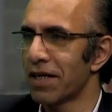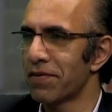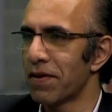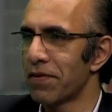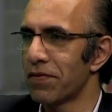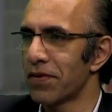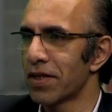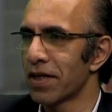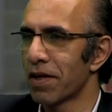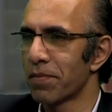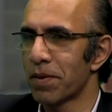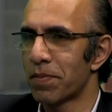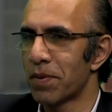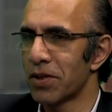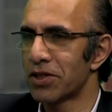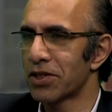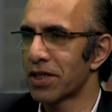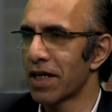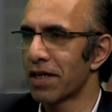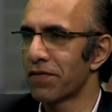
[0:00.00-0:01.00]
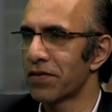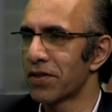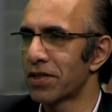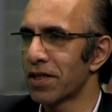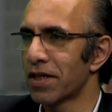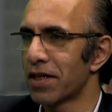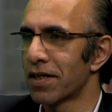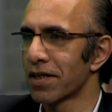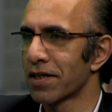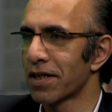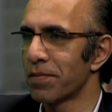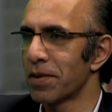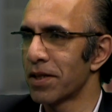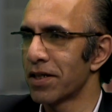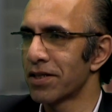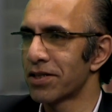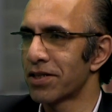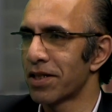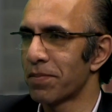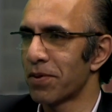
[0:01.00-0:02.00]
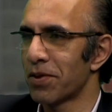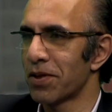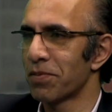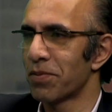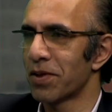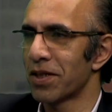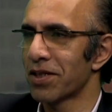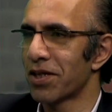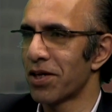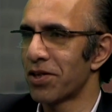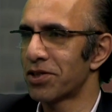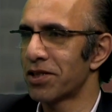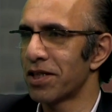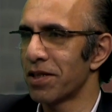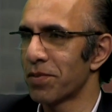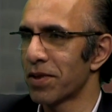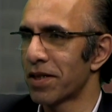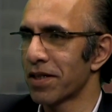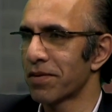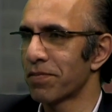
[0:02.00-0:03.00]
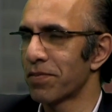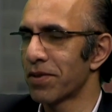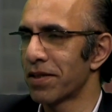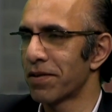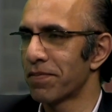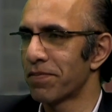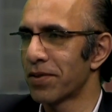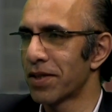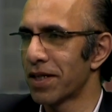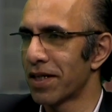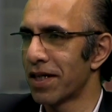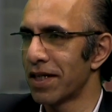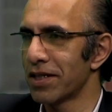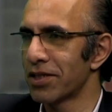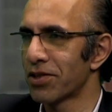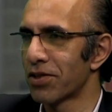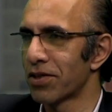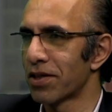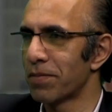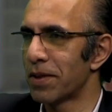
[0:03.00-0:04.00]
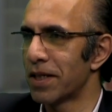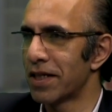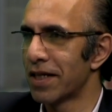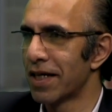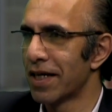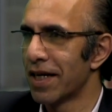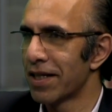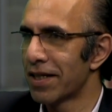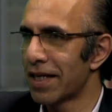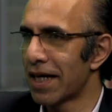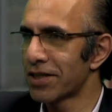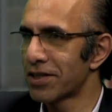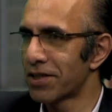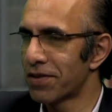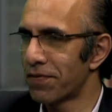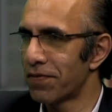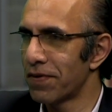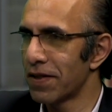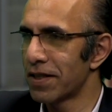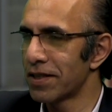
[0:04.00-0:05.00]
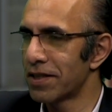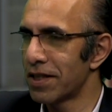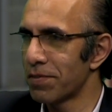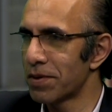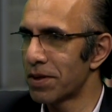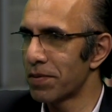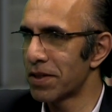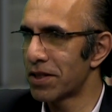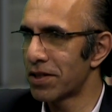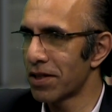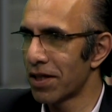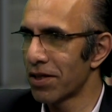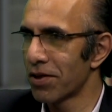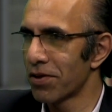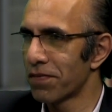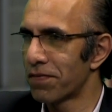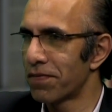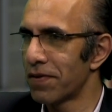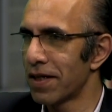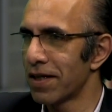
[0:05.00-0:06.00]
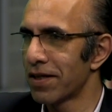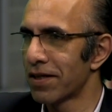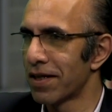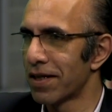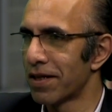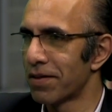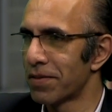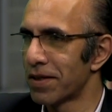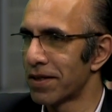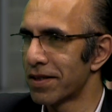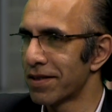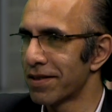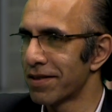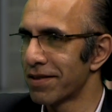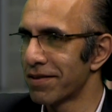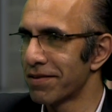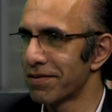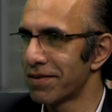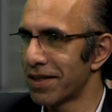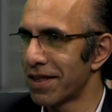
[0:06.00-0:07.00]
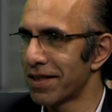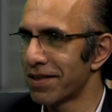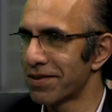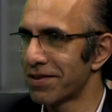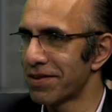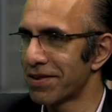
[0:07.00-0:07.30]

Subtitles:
of everything. I'm probably scared of the dark. I mean, it's like probably when they go to sleep with the light on. I mean, that's the there seems to be a lot of fear there. I mean, is that